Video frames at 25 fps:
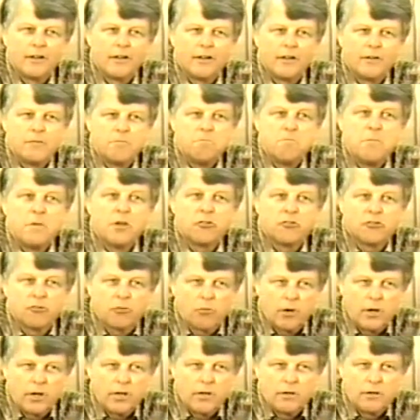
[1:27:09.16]

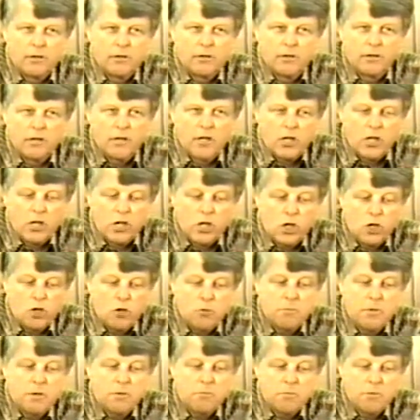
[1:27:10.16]
misery,
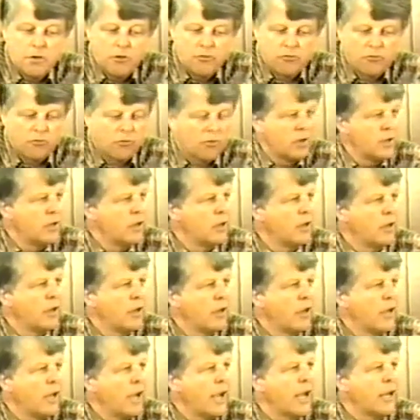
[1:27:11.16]
human misery,
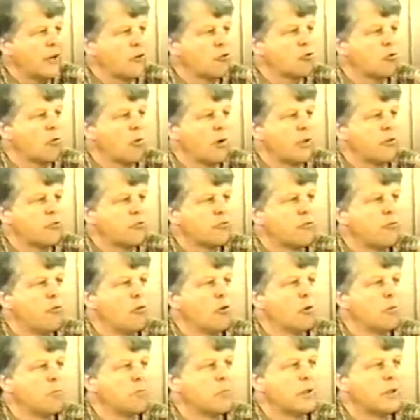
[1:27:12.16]
and
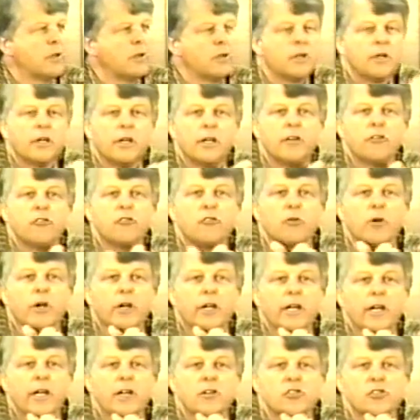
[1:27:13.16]
transformed it into
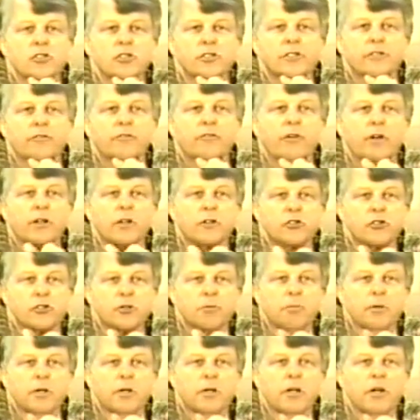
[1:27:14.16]
occasions of
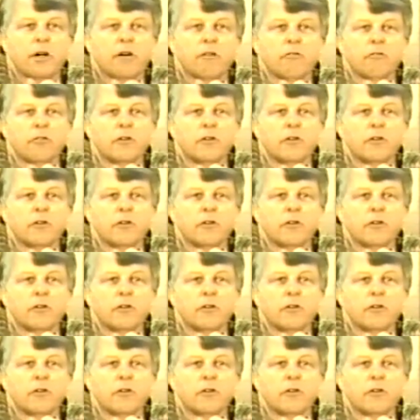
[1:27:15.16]
fellowship and love.